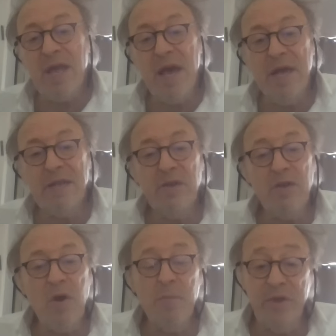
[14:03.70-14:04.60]
then, you
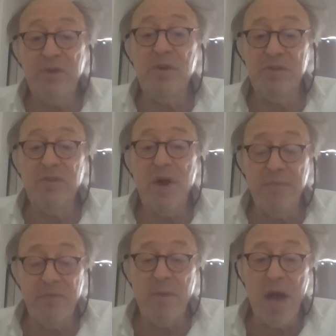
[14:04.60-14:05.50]
know, because, you know,
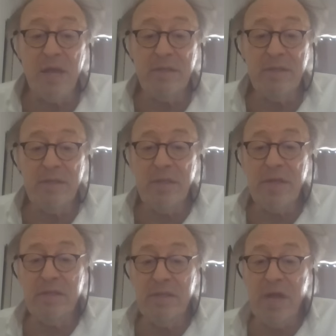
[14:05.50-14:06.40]
I'm from Holland,
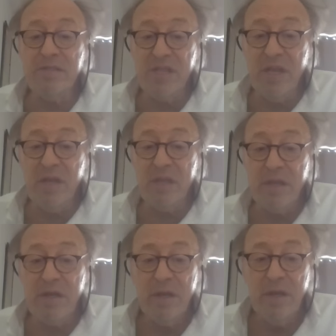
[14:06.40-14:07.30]
that the Dutch
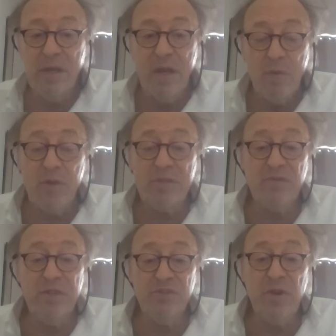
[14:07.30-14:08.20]
guilder was
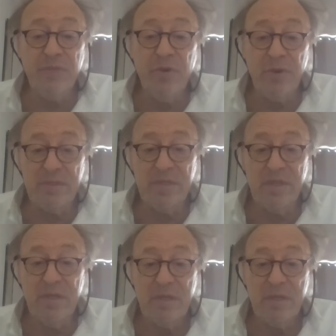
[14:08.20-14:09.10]
the reserve
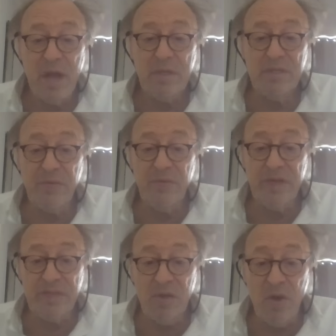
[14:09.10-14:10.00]
currency hundreds of
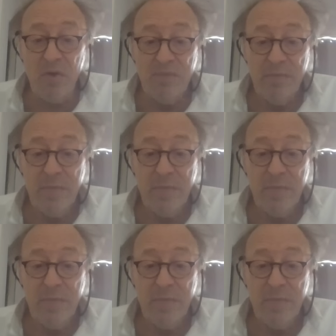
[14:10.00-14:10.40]
years ago.